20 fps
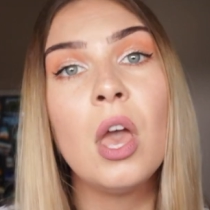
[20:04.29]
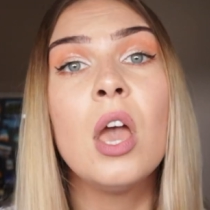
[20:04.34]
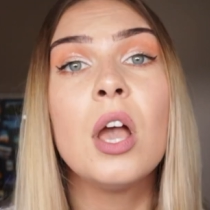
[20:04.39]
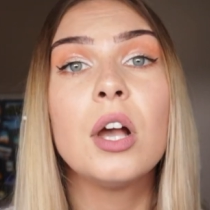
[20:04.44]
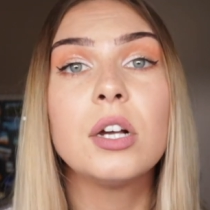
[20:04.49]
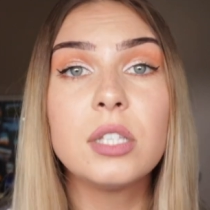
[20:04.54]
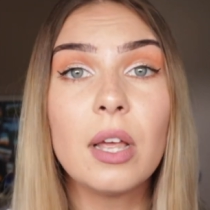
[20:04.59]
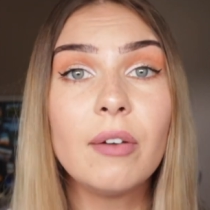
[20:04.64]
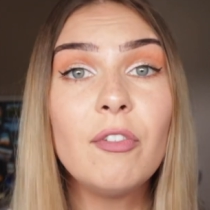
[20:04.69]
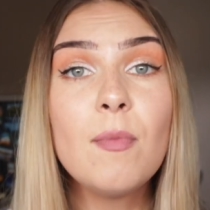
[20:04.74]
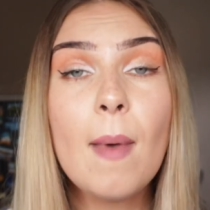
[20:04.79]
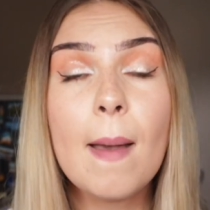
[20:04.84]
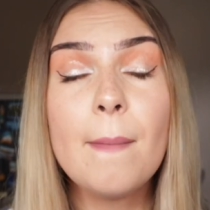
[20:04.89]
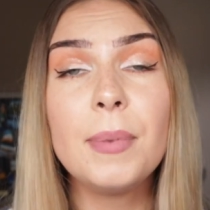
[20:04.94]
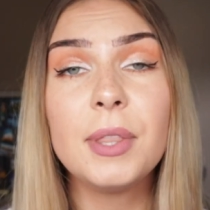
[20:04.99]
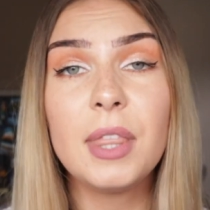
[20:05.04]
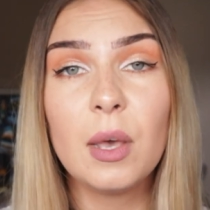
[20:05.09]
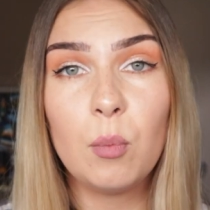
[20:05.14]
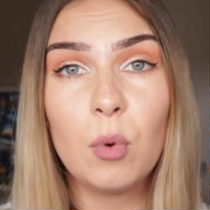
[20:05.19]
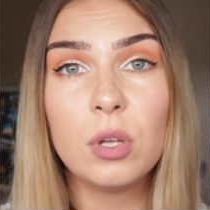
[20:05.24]
Because I
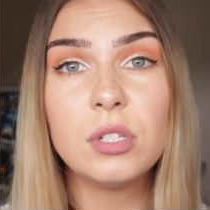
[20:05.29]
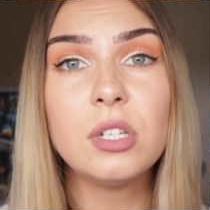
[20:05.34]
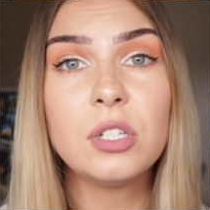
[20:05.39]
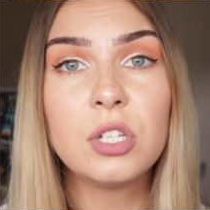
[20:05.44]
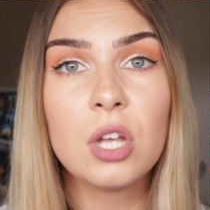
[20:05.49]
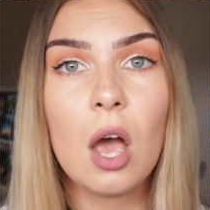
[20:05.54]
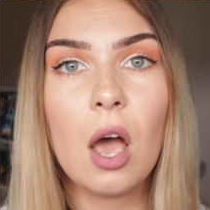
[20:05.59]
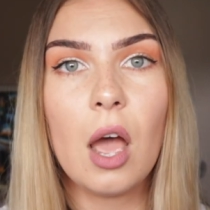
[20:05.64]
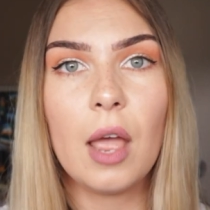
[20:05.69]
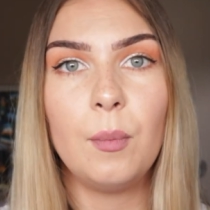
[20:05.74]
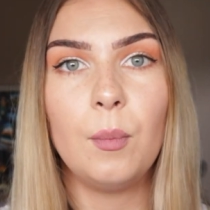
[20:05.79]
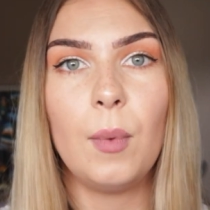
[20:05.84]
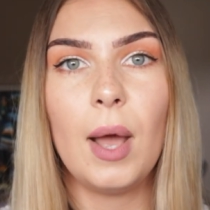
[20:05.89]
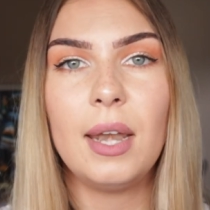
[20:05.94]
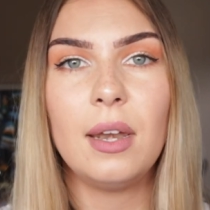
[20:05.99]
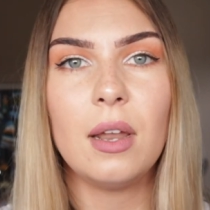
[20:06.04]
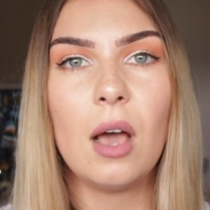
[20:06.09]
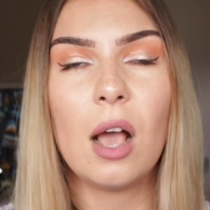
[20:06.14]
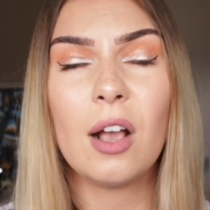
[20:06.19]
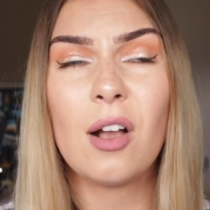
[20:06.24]
remember there was a time
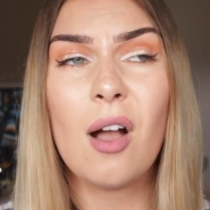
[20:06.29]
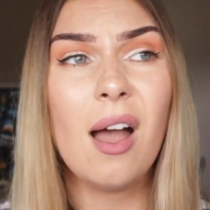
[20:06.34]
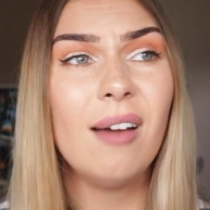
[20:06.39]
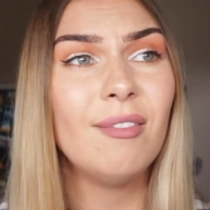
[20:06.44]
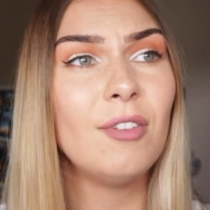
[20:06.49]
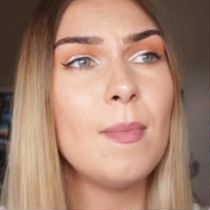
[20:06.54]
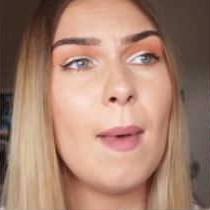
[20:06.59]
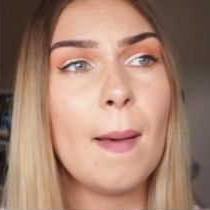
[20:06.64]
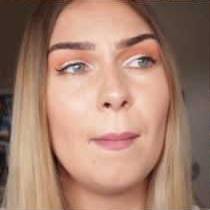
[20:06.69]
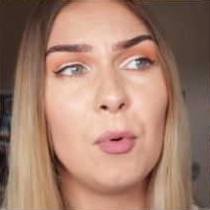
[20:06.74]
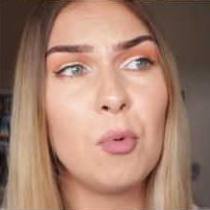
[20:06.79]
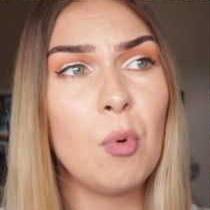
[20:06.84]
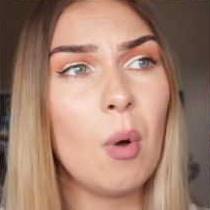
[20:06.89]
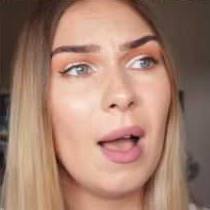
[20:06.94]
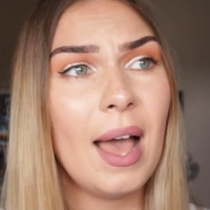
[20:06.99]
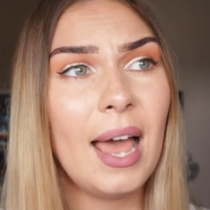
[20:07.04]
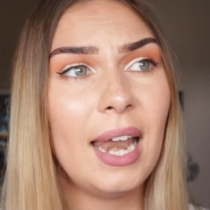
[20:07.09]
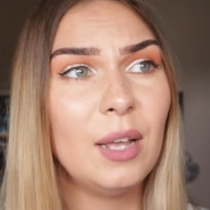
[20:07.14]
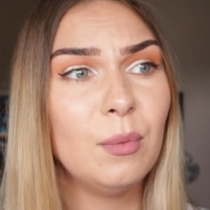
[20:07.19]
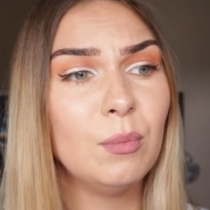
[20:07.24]
when, I can't remember
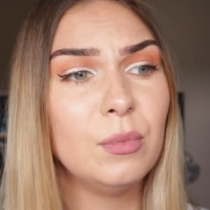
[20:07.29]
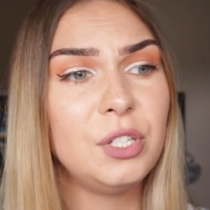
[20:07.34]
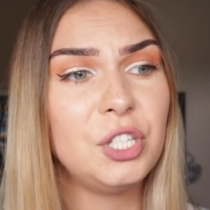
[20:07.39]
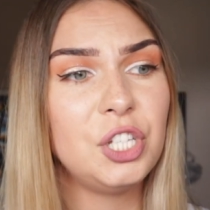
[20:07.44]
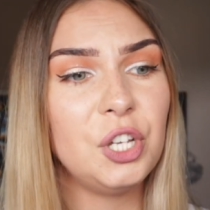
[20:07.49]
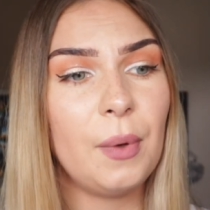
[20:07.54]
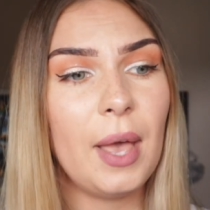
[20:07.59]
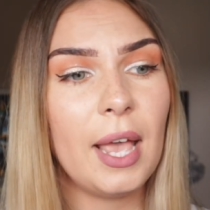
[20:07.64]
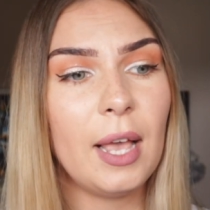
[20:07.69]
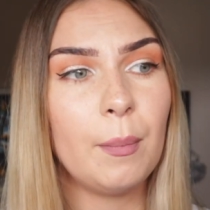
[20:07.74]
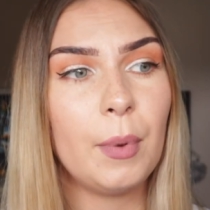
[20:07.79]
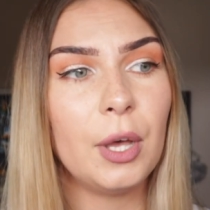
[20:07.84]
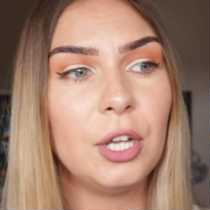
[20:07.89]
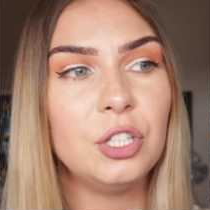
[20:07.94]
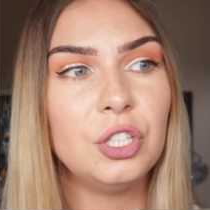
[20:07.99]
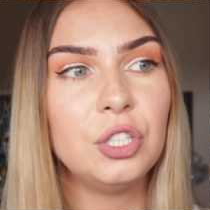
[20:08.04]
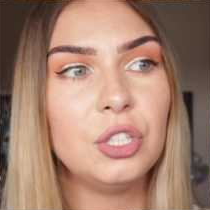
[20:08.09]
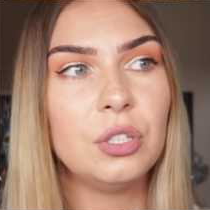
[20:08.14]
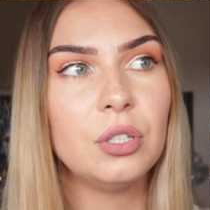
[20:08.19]
what Helen was doing, but